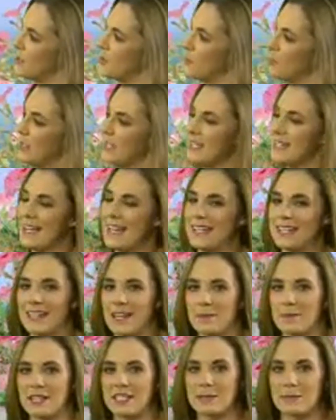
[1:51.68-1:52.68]
to the weekend.
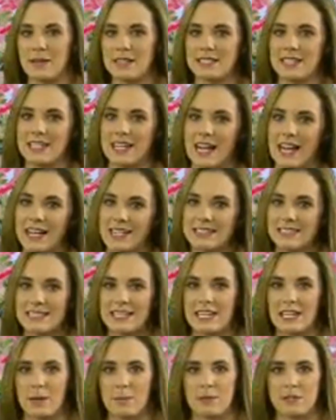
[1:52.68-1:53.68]
I'm expecting highs to
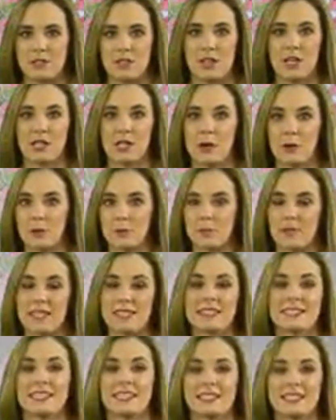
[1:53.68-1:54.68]
get up into the low to
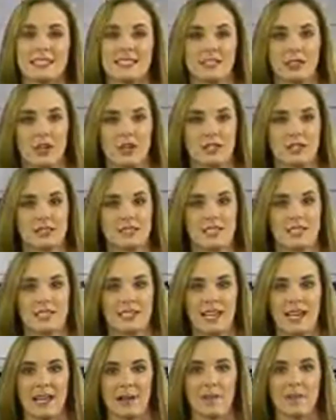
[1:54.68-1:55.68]
mid 60s on
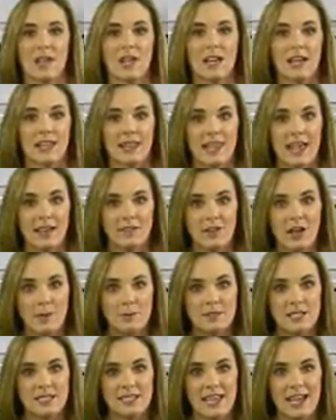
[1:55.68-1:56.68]
Sunday. A lot of
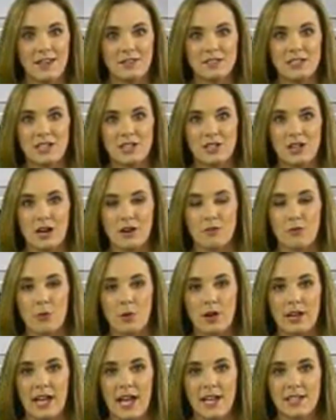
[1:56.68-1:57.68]
ups and downs here in our
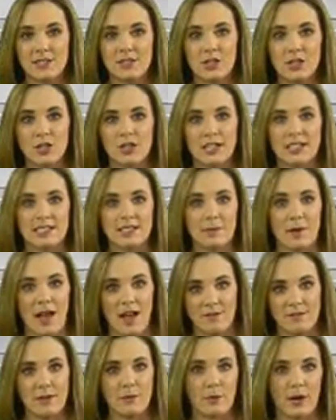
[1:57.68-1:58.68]
forecast. Certainly some
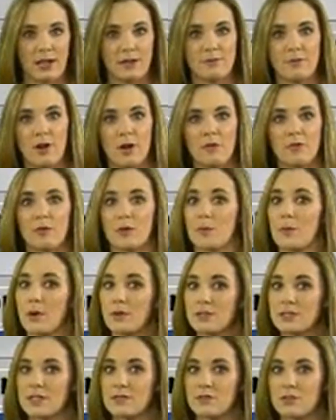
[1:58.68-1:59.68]
heavy rainfall for
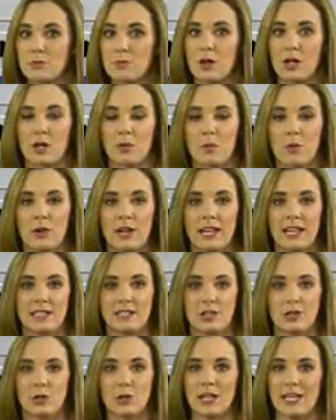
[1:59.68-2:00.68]
most of tomorrow morning
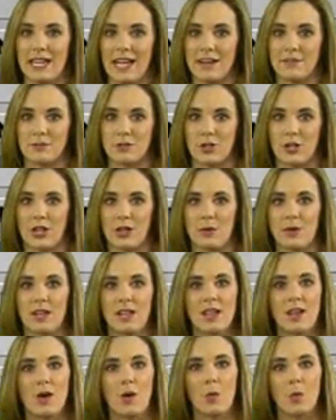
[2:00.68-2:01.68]
into early afternoon.
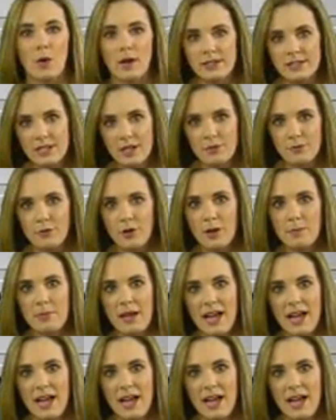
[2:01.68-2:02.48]
Once our front